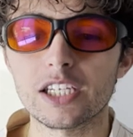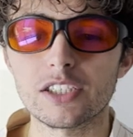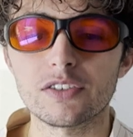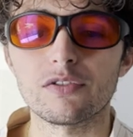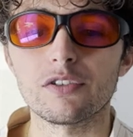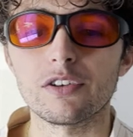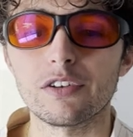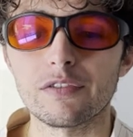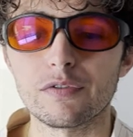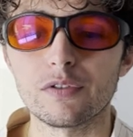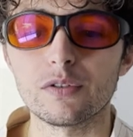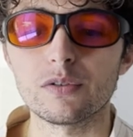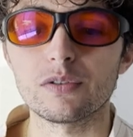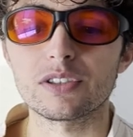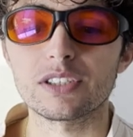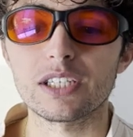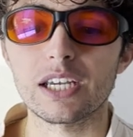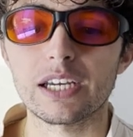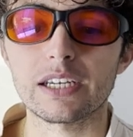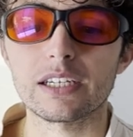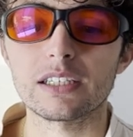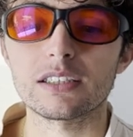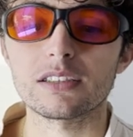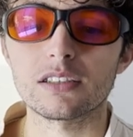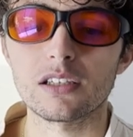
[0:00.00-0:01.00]
for a few
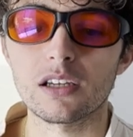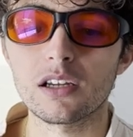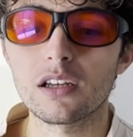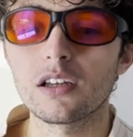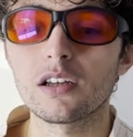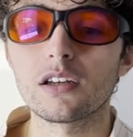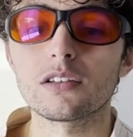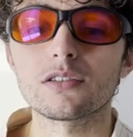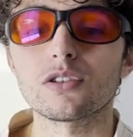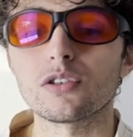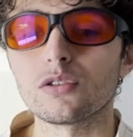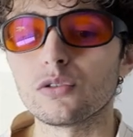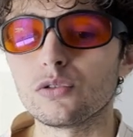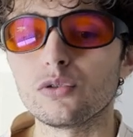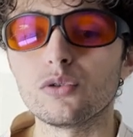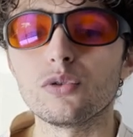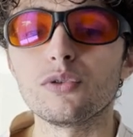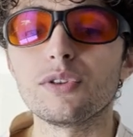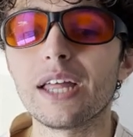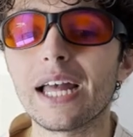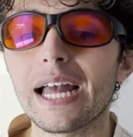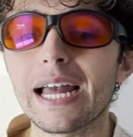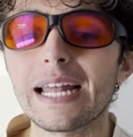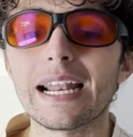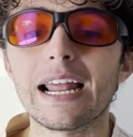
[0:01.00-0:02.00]
seconds. So do
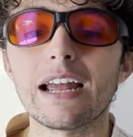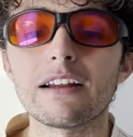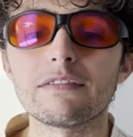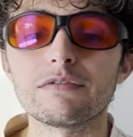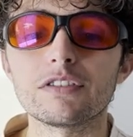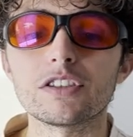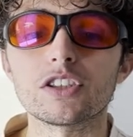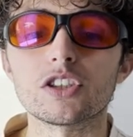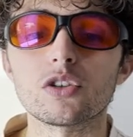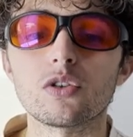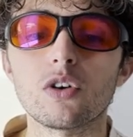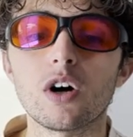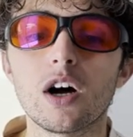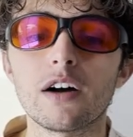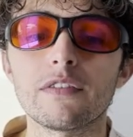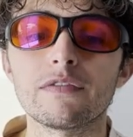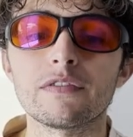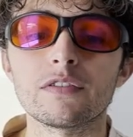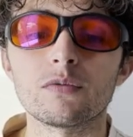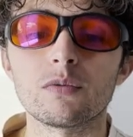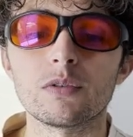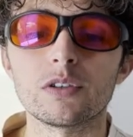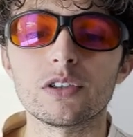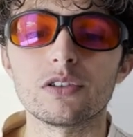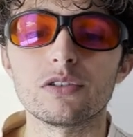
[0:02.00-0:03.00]
that every so
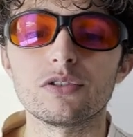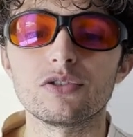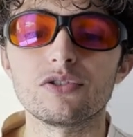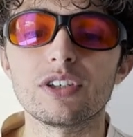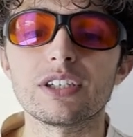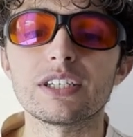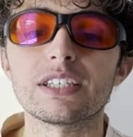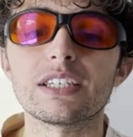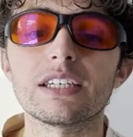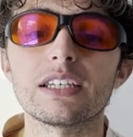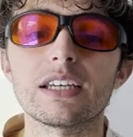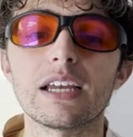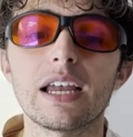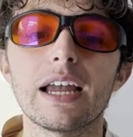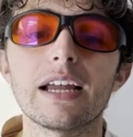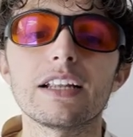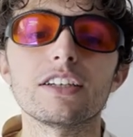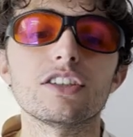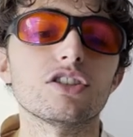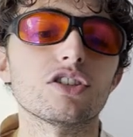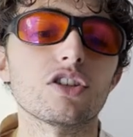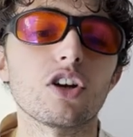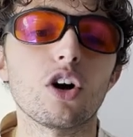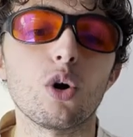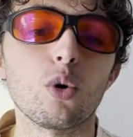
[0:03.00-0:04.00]
often when you're drinking, and
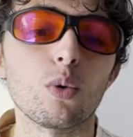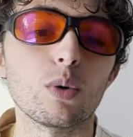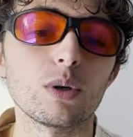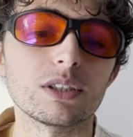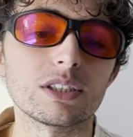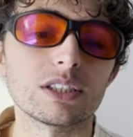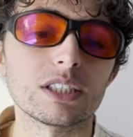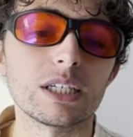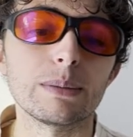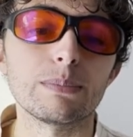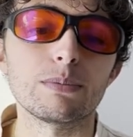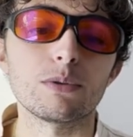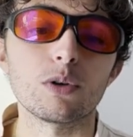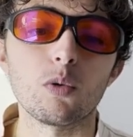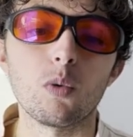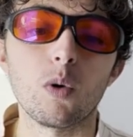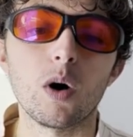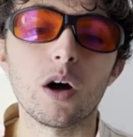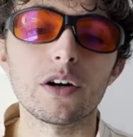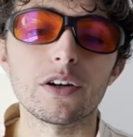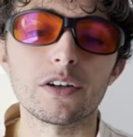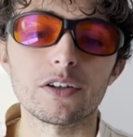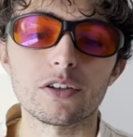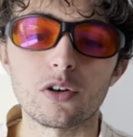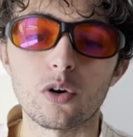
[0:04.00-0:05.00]
just always keep the
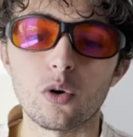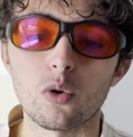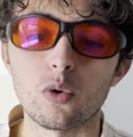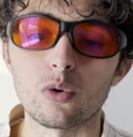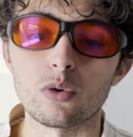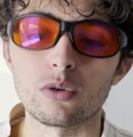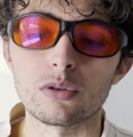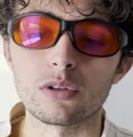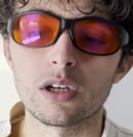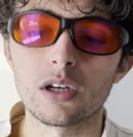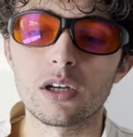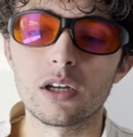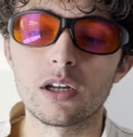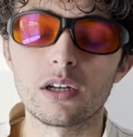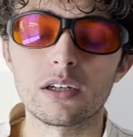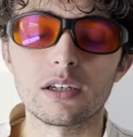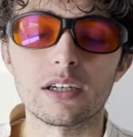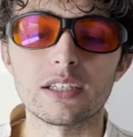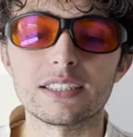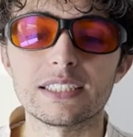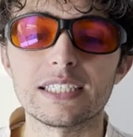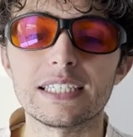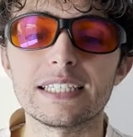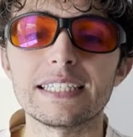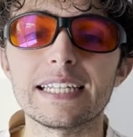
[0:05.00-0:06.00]
water cold,
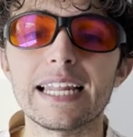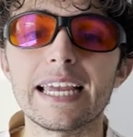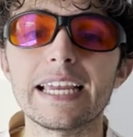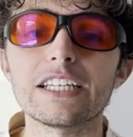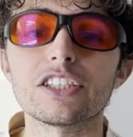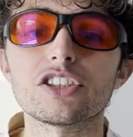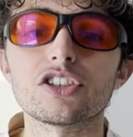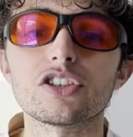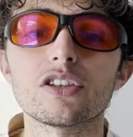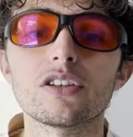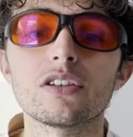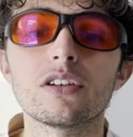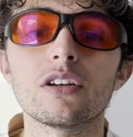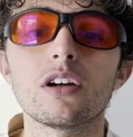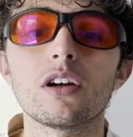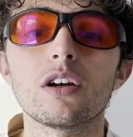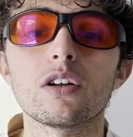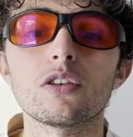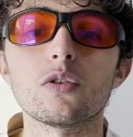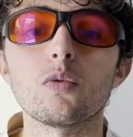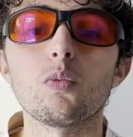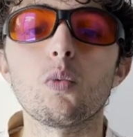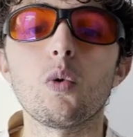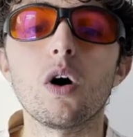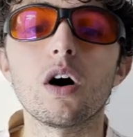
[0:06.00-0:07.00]
because in nature,
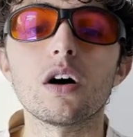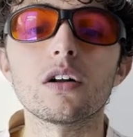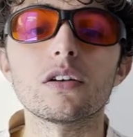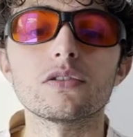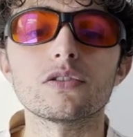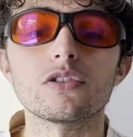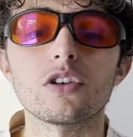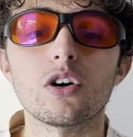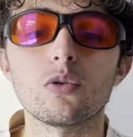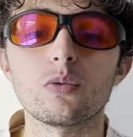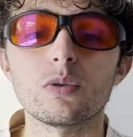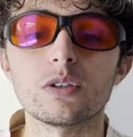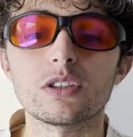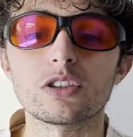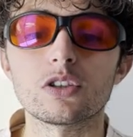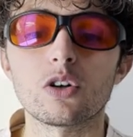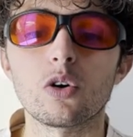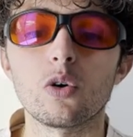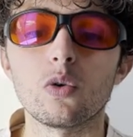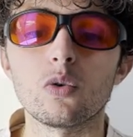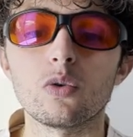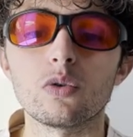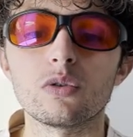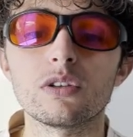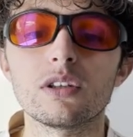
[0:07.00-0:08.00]
the water is always
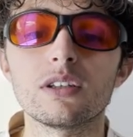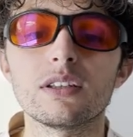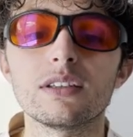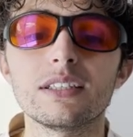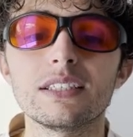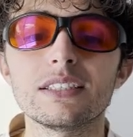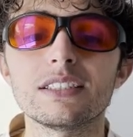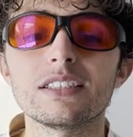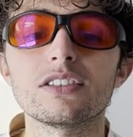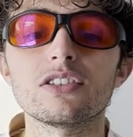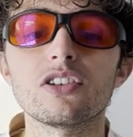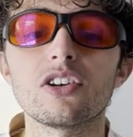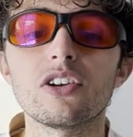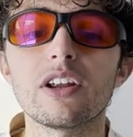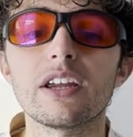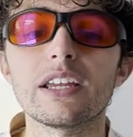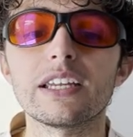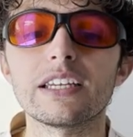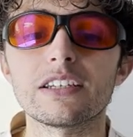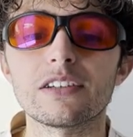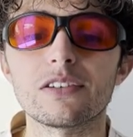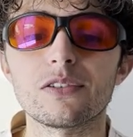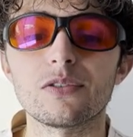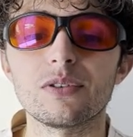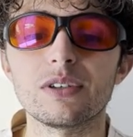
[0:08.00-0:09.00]
cold. This is going to
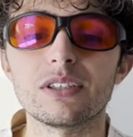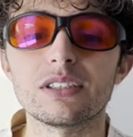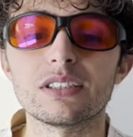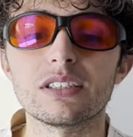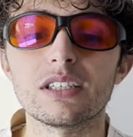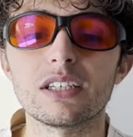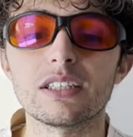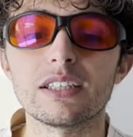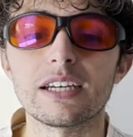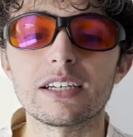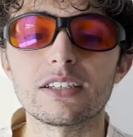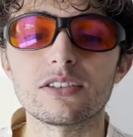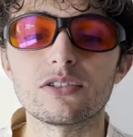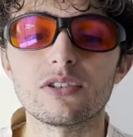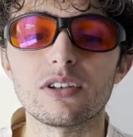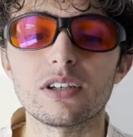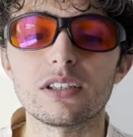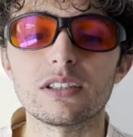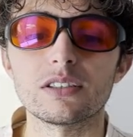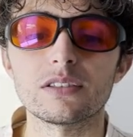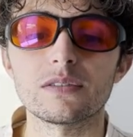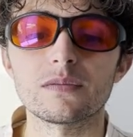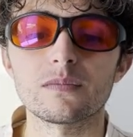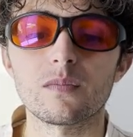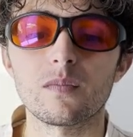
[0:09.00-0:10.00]
increase the electrons.